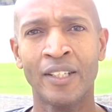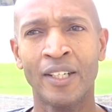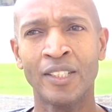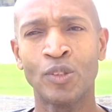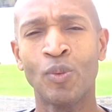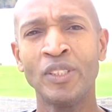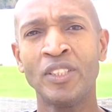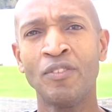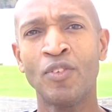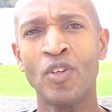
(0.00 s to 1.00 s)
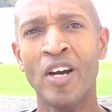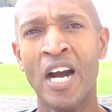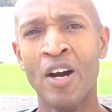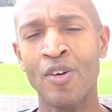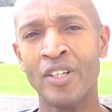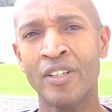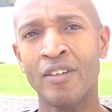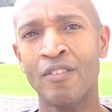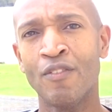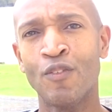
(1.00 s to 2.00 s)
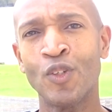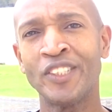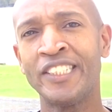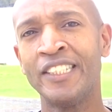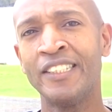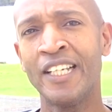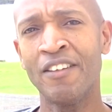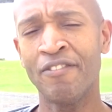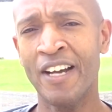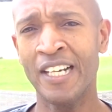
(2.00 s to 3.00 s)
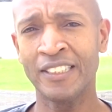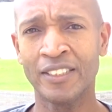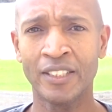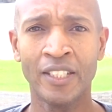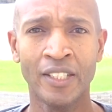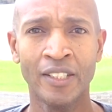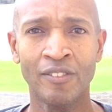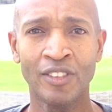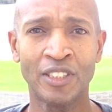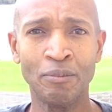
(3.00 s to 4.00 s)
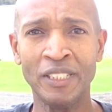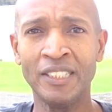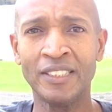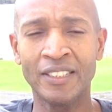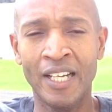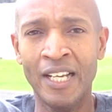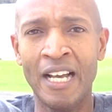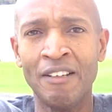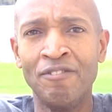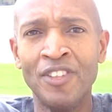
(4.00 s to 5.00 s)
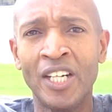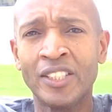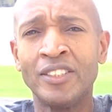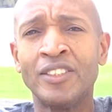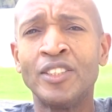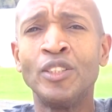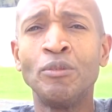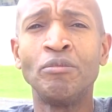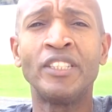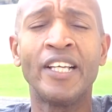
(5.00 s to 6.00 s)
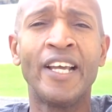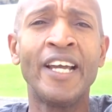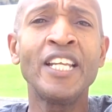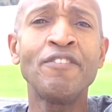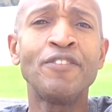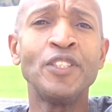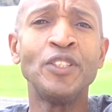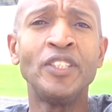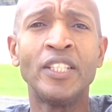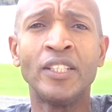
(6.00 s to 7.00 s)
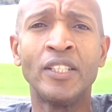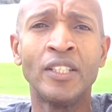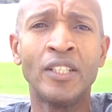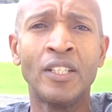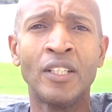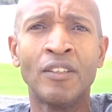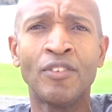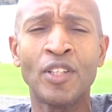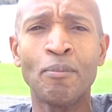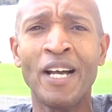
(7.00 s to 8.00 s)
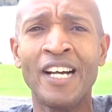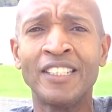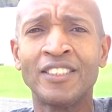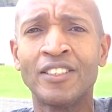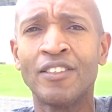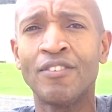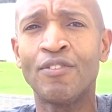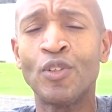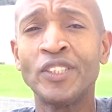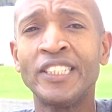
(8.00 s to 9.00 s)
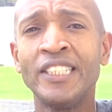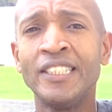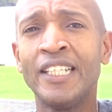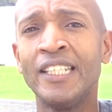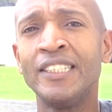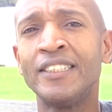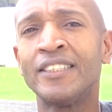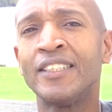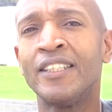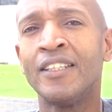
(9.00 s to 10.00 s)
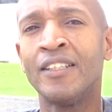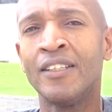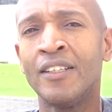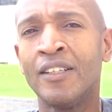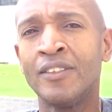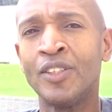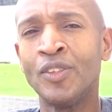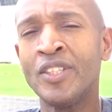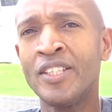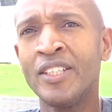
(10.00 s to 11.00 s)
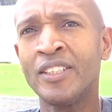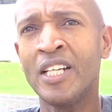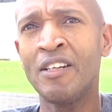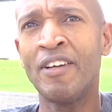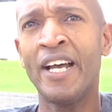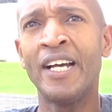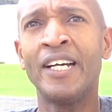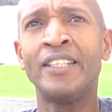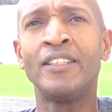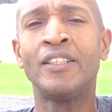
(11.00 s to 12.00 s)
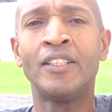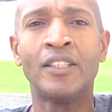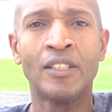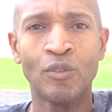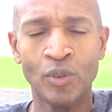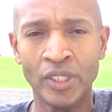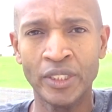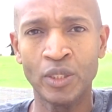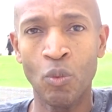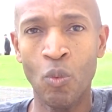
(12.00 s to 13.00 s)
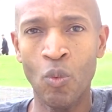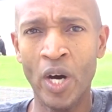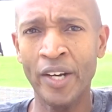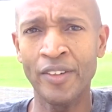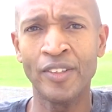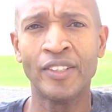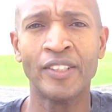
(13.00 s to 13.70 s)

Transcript: a 24-hour 14-day fast, which means I have not consumed any food for the past 14 days. The only thing that I've had was water.